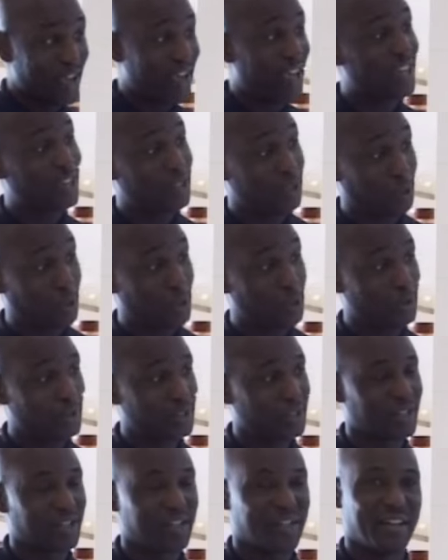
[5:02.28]
and a
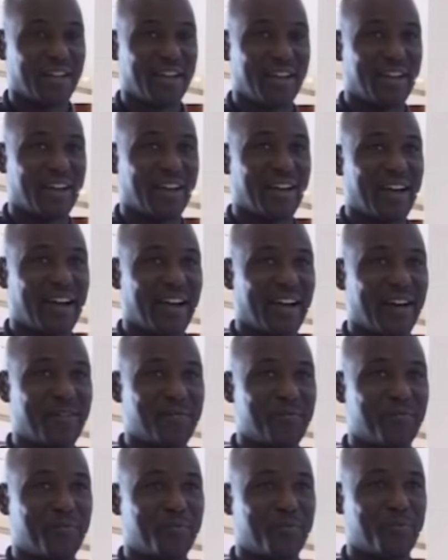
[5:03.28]
coach,
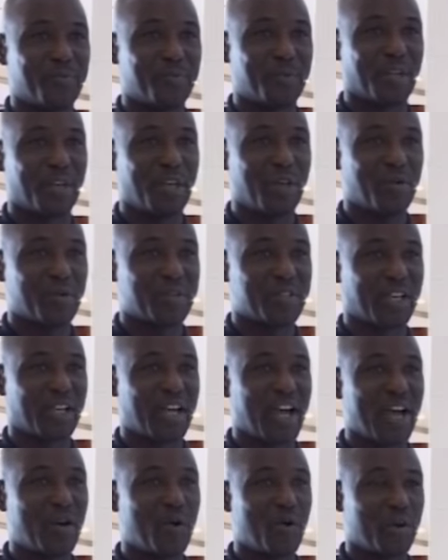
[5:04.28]
um, he was a
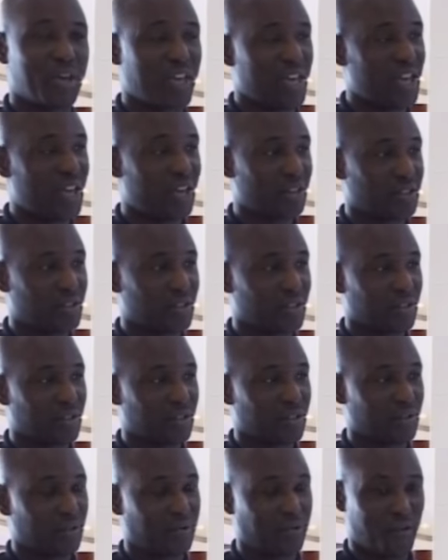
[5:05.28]
guy who cared
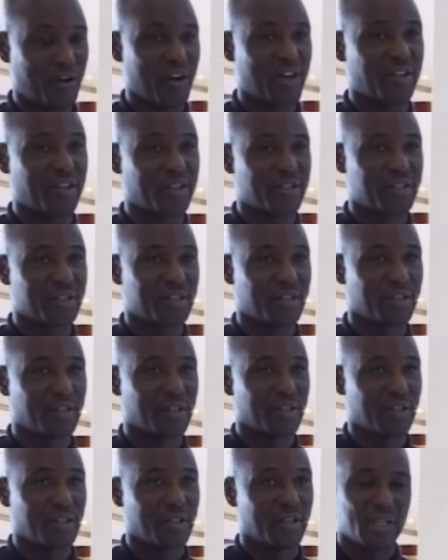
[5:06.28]
for others.
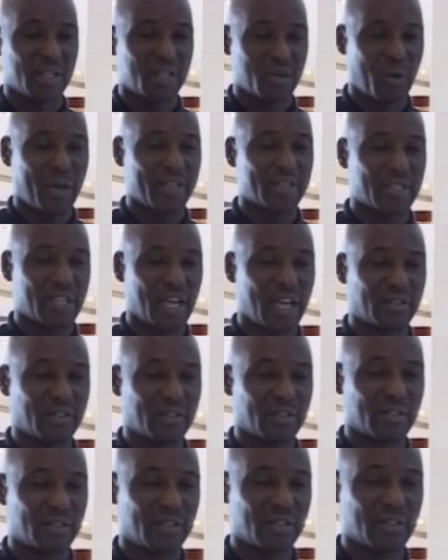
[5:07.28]
It's quite sad.
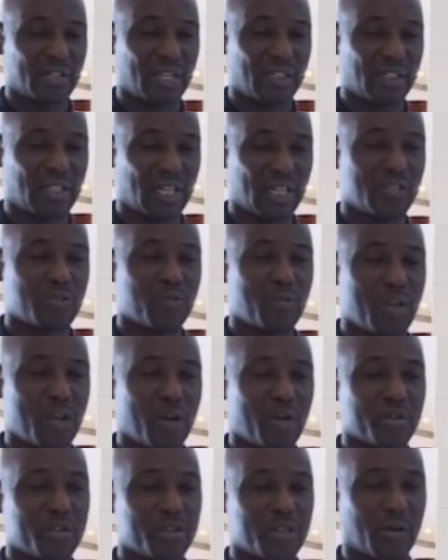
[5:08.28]
That tells me
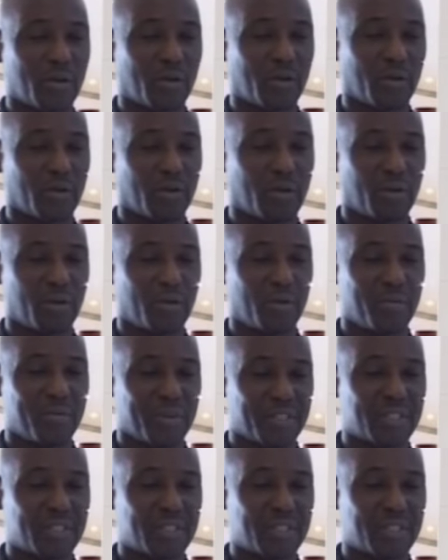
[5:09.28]
also we must